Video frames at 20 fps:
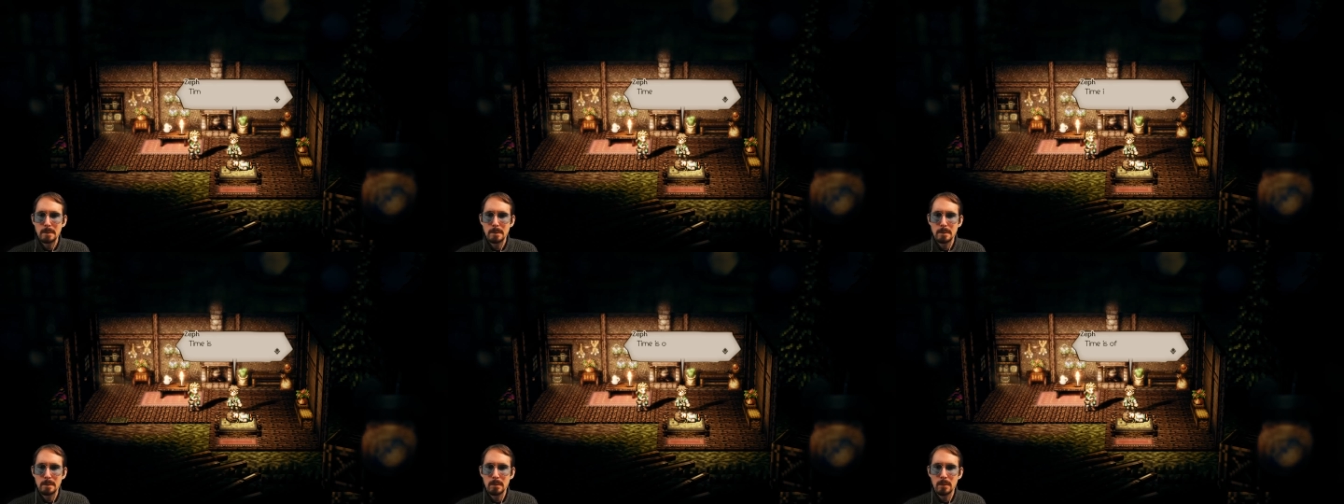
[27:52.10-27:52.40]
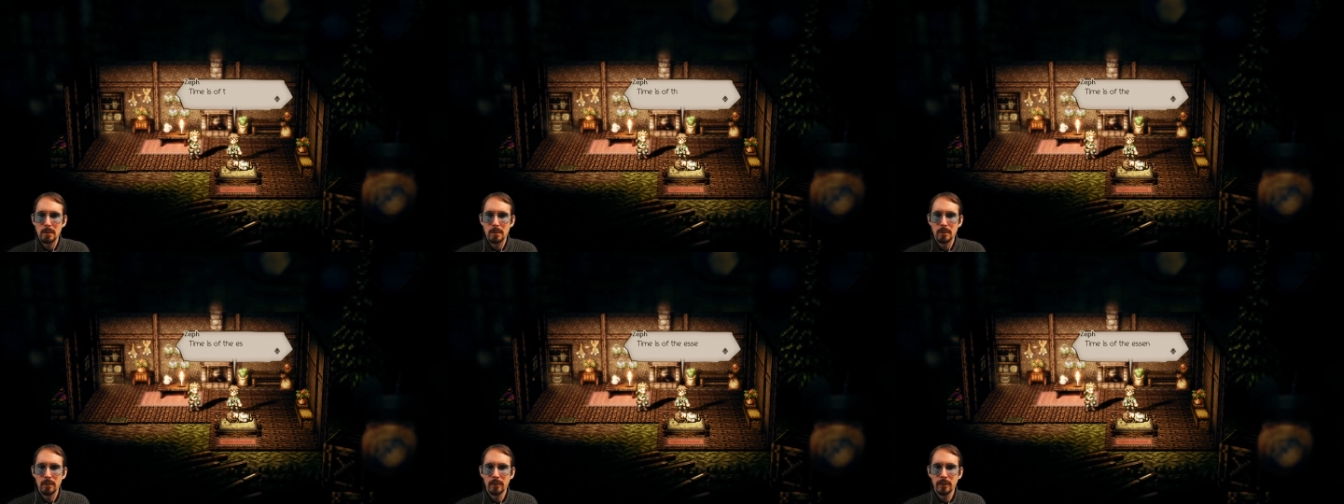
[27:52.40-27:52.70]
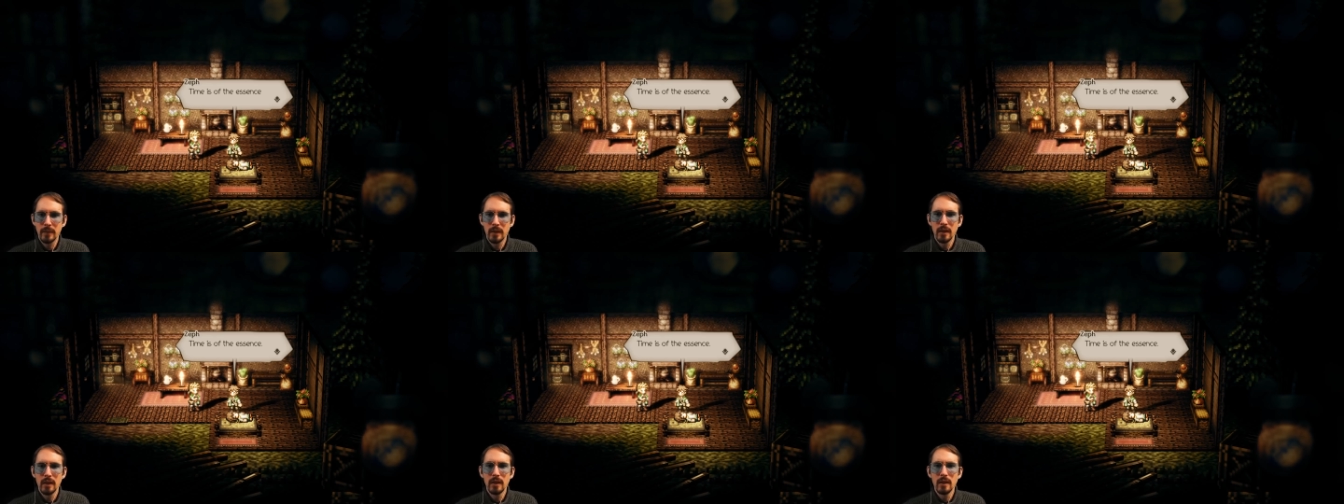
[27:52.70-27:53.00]
Hmm.
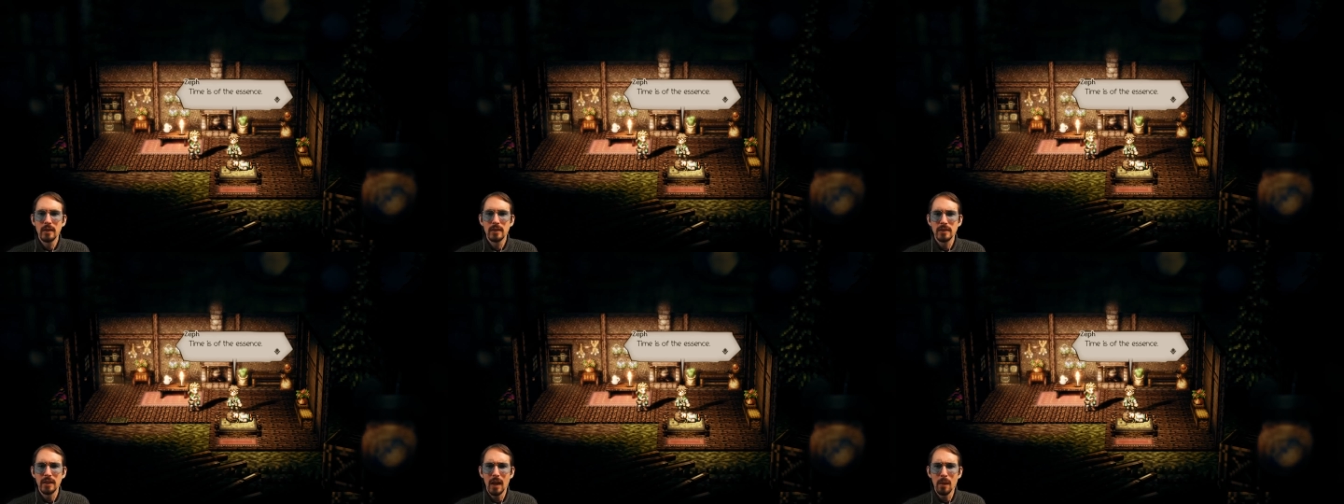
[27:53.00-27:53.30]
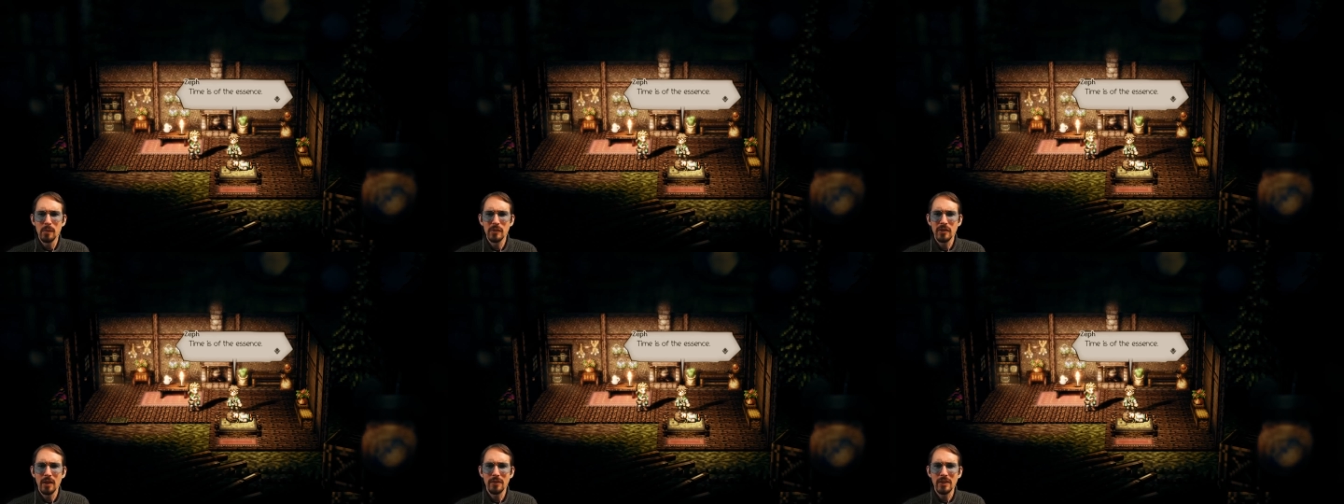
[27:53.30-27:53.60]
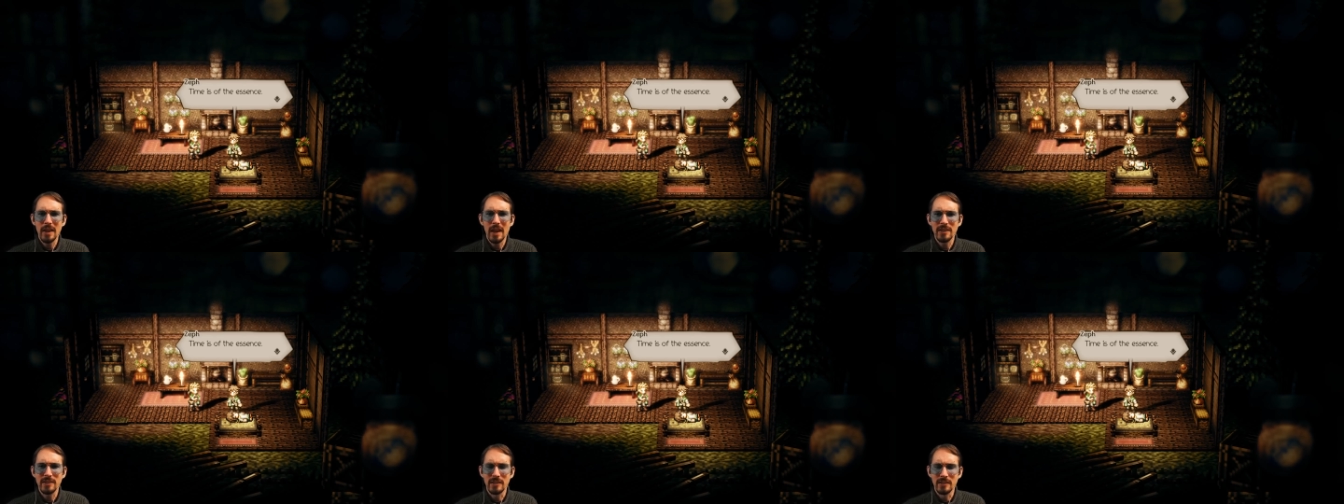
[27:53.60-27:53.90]
Time is
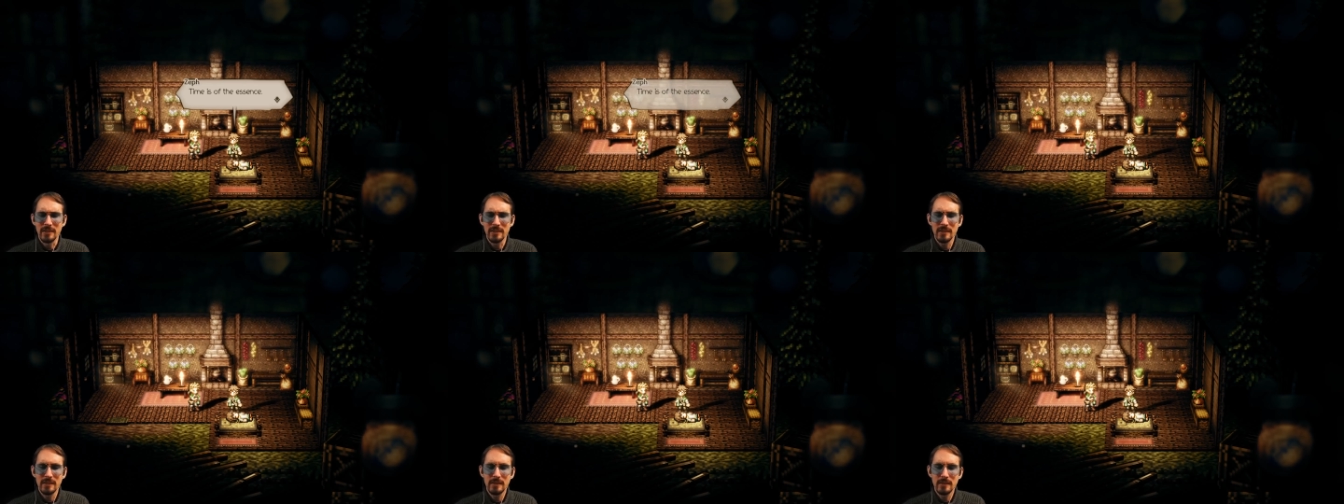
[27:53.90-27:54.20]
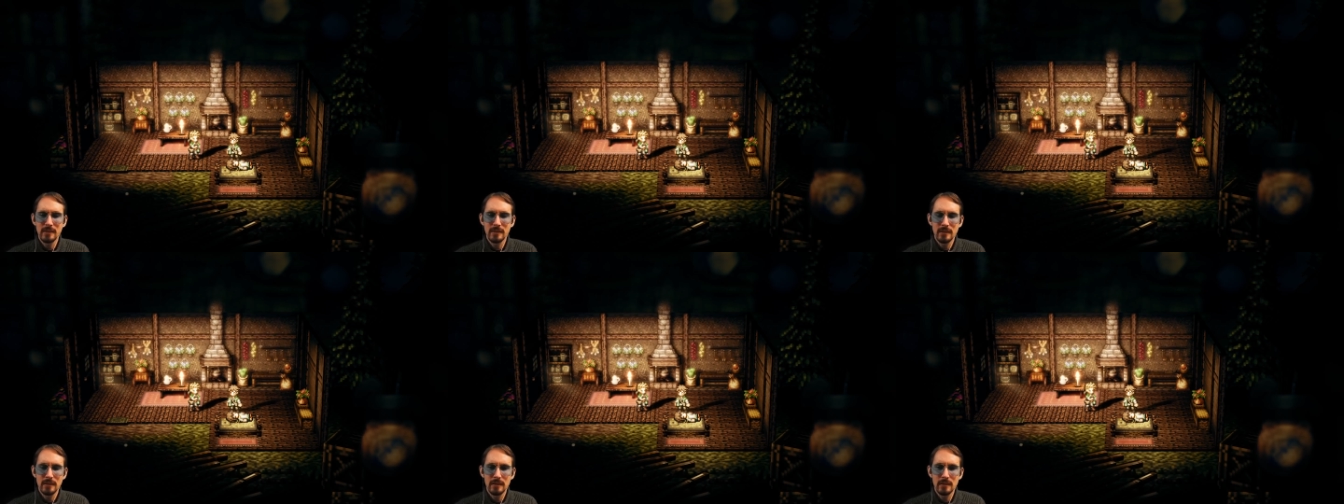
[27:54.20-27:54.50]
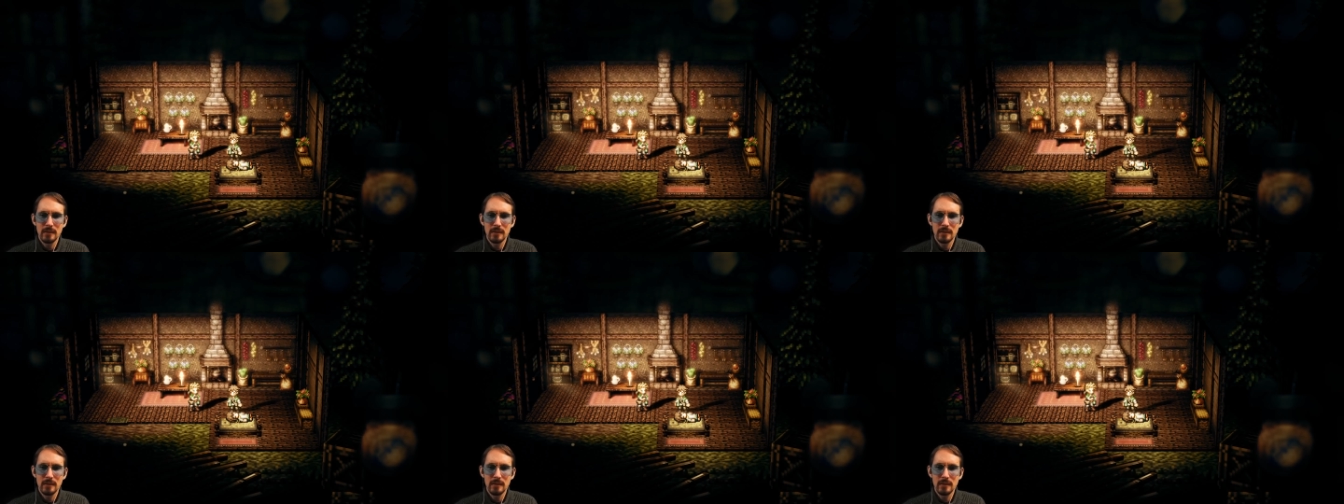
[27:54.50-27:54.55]
of the essence.